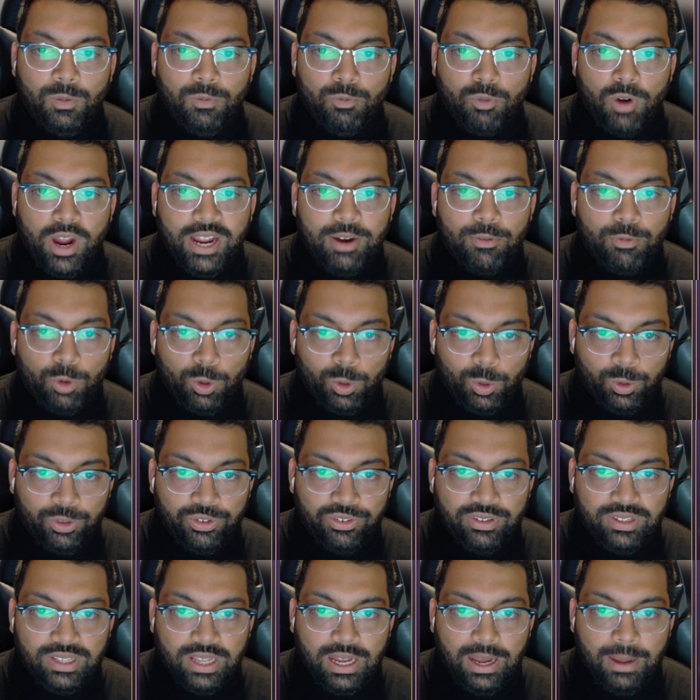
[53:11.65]
write
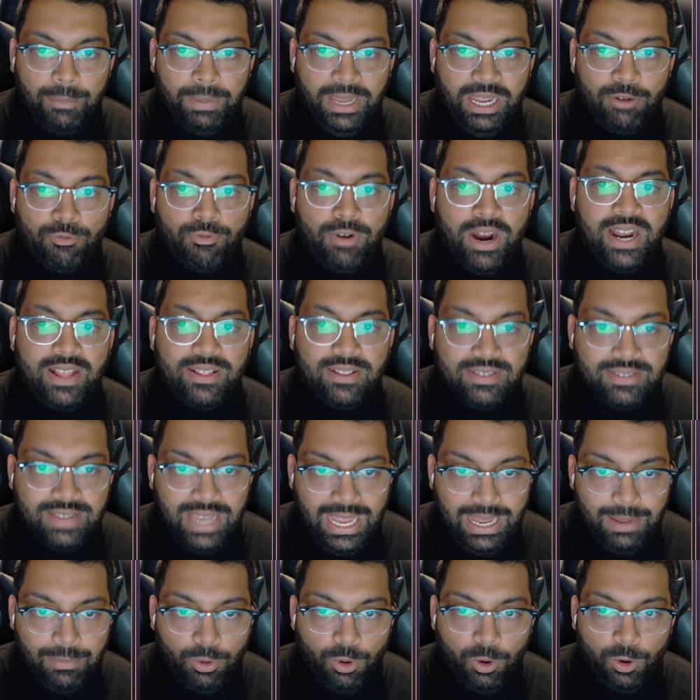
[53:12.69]
rules that are being read at the
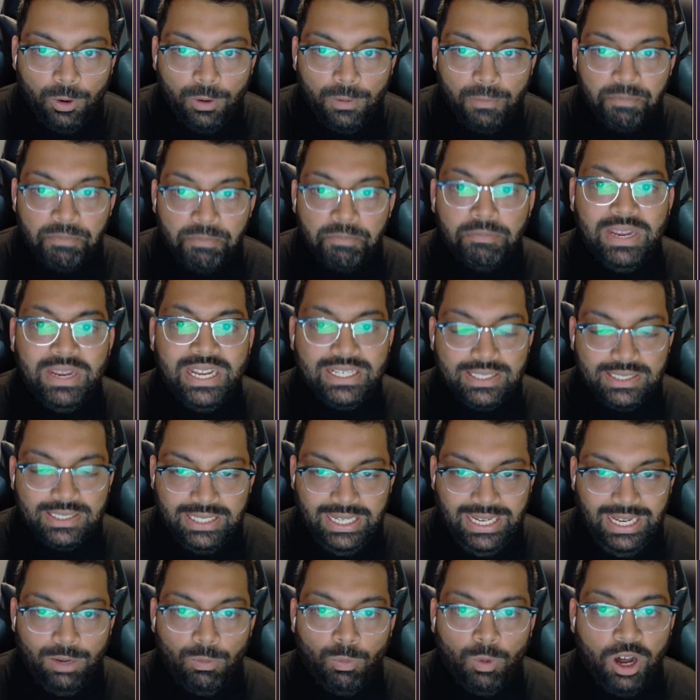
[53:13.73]
table
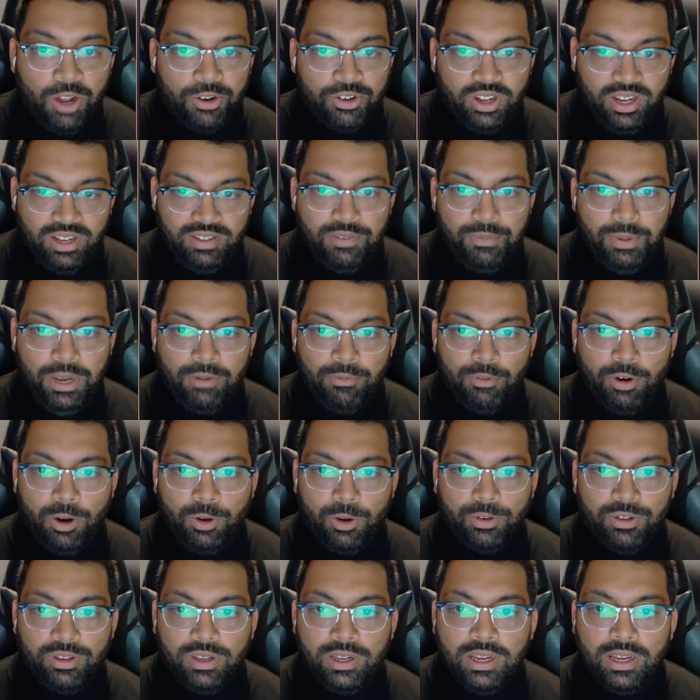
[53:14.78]
mid-scene while dice are being
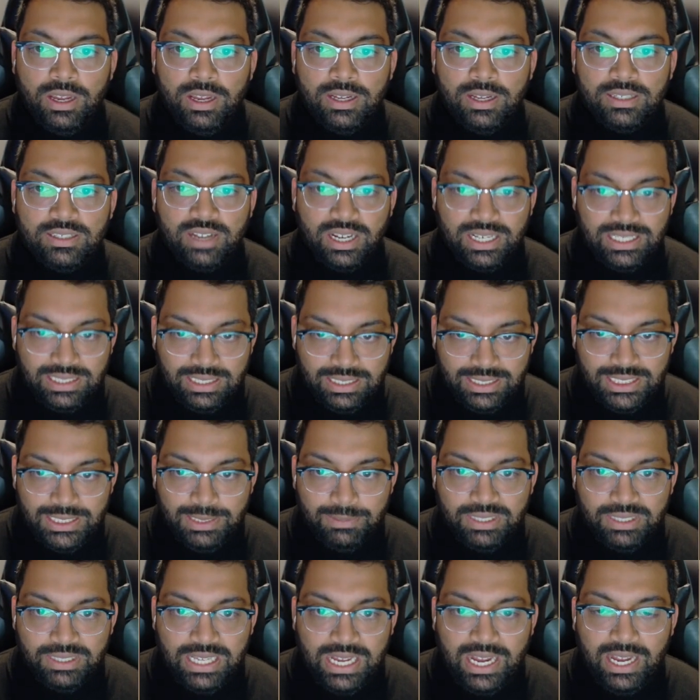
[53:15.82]
rolled. Dice
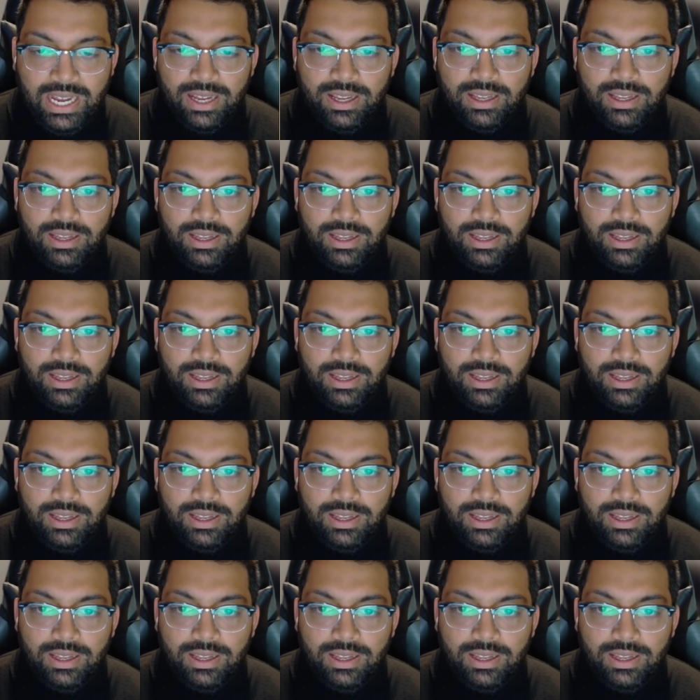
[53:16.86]
systems that